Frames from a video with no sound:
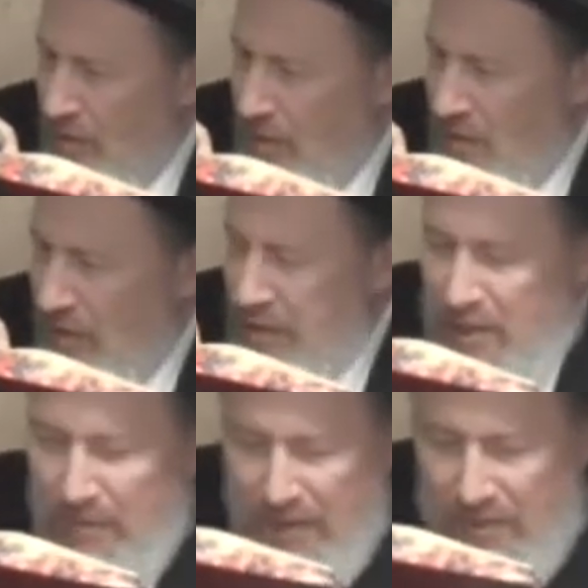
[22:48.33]

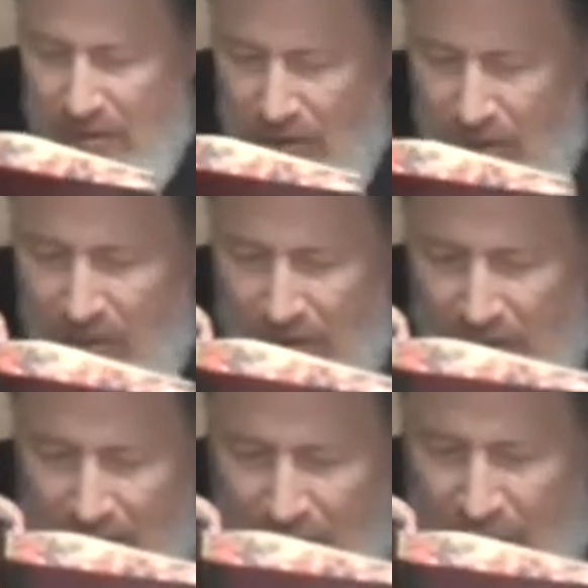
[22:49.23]
the
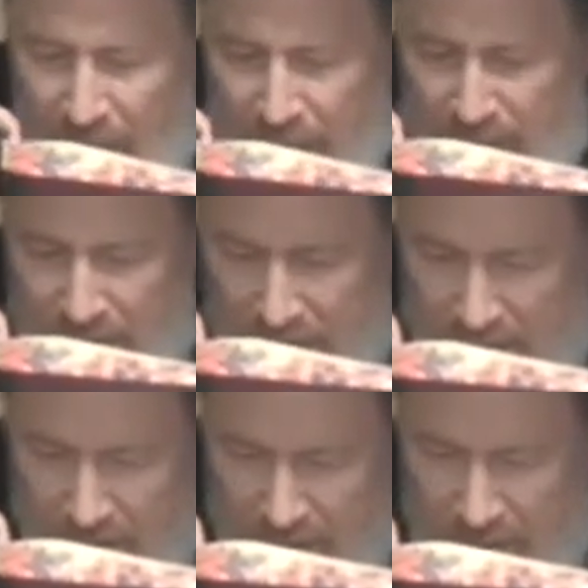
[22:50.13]
Or of
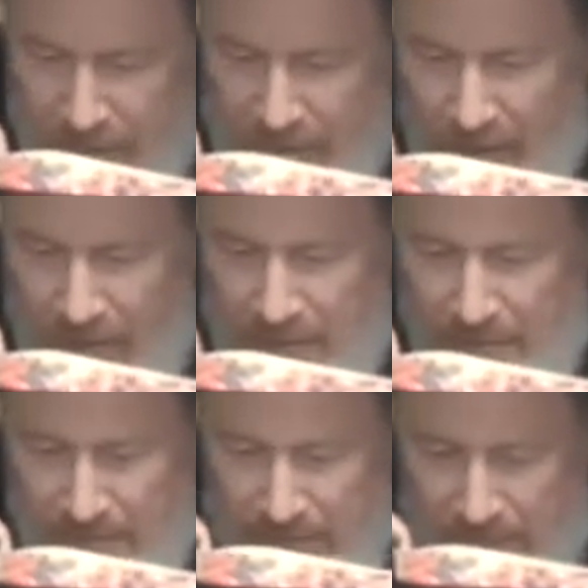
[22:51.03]
Torah,
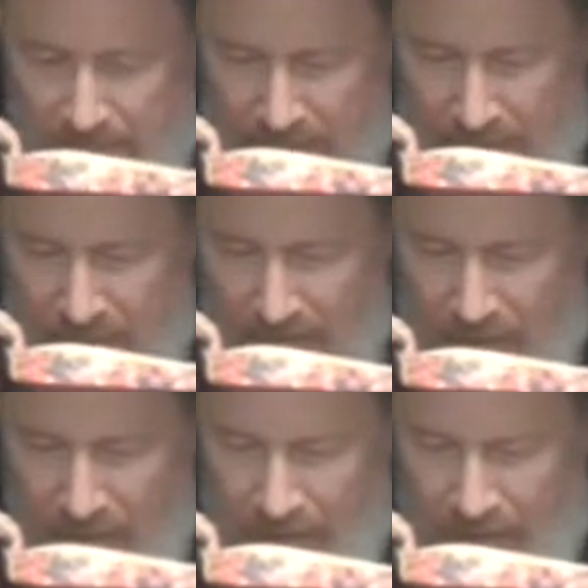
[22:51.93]
the
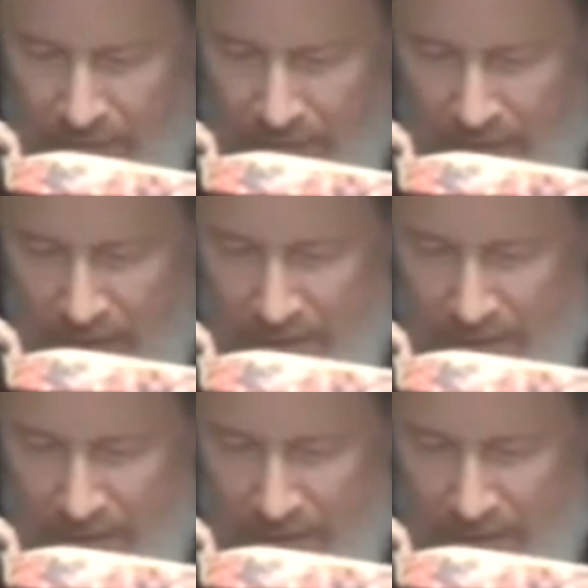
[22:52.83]
Or of